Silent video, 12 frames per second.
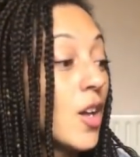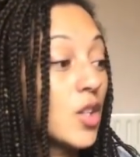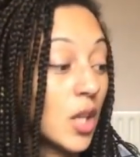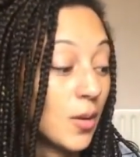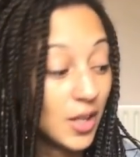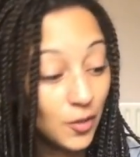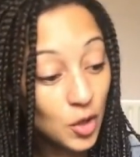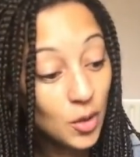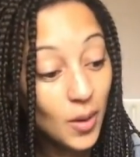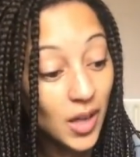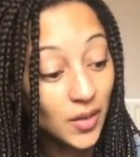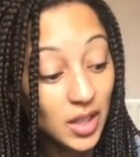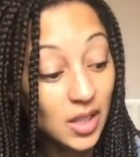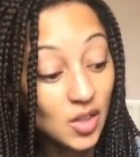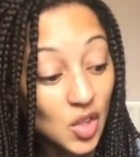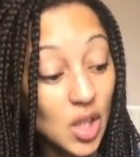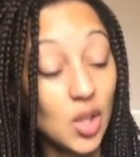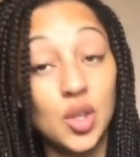So if you have any
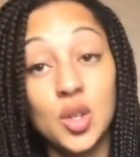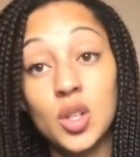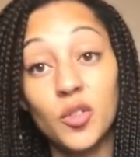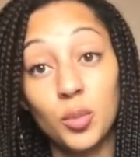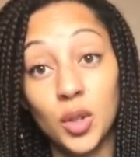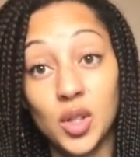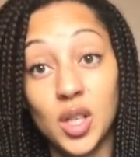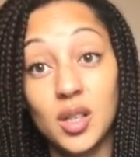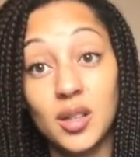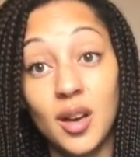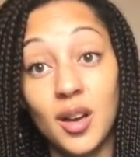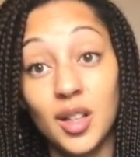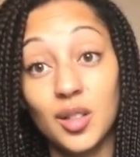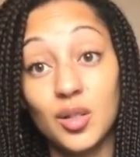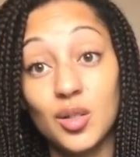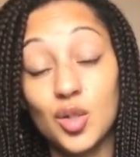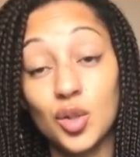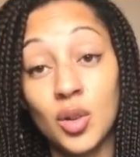suggestions of projects that I
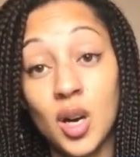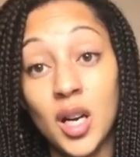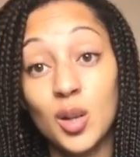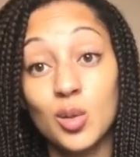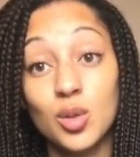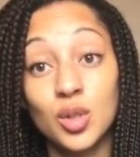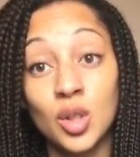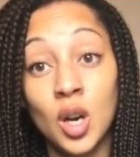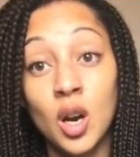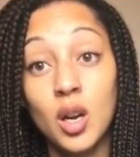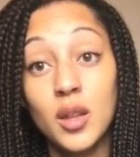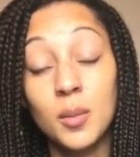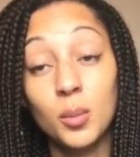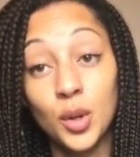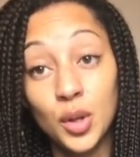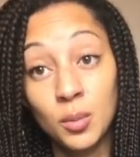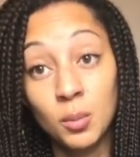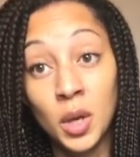could try or start then
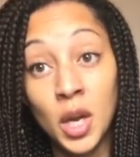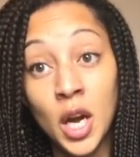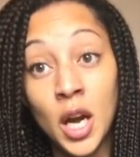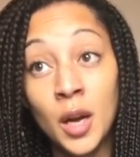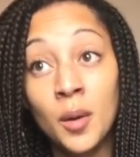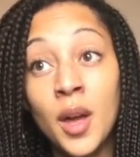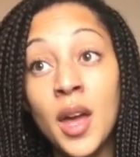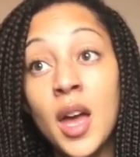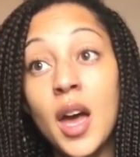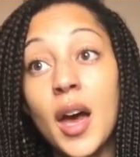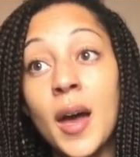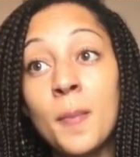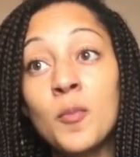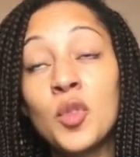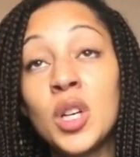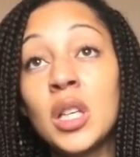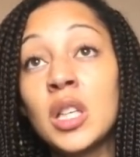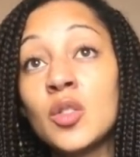put them below. I'm
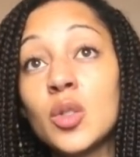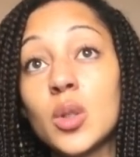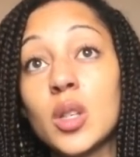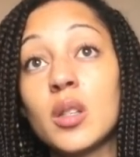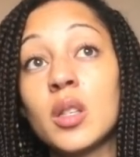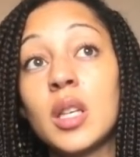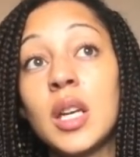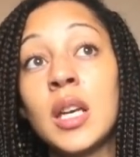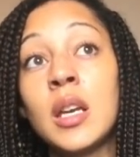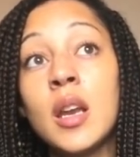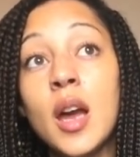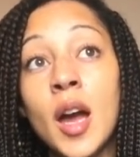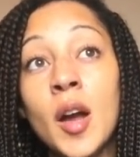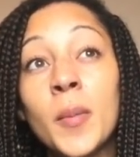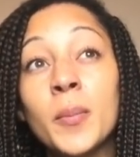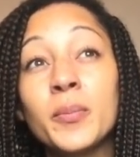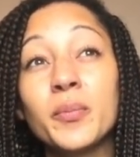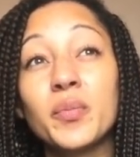really interested in
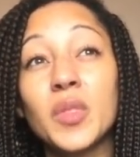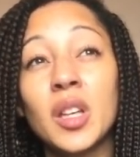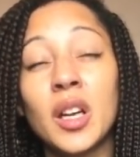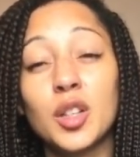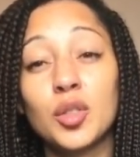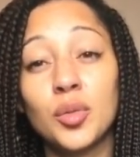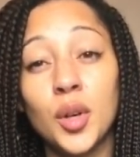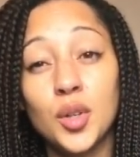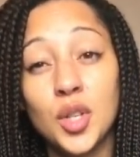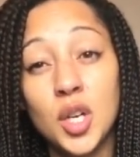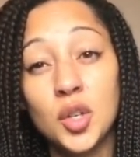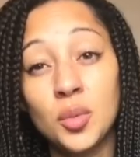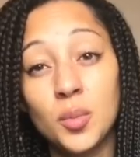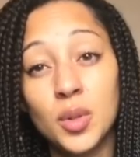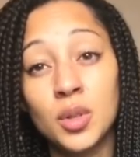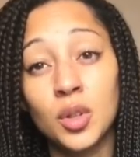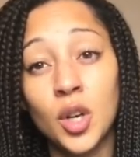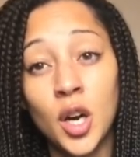um, like crochet
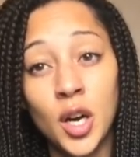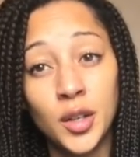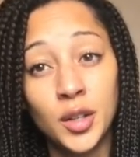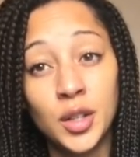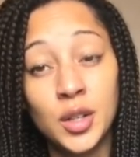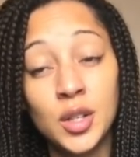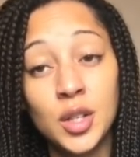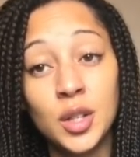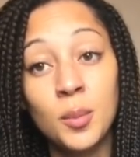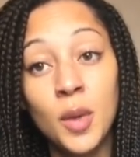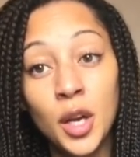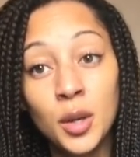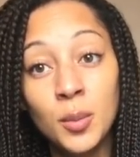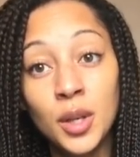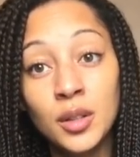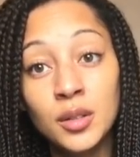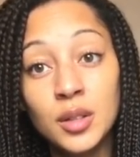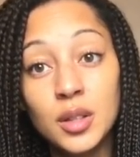jumpers and cardigans at the
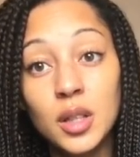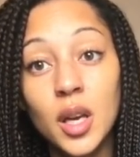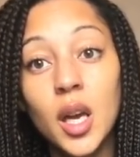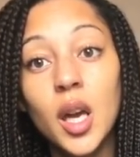moment.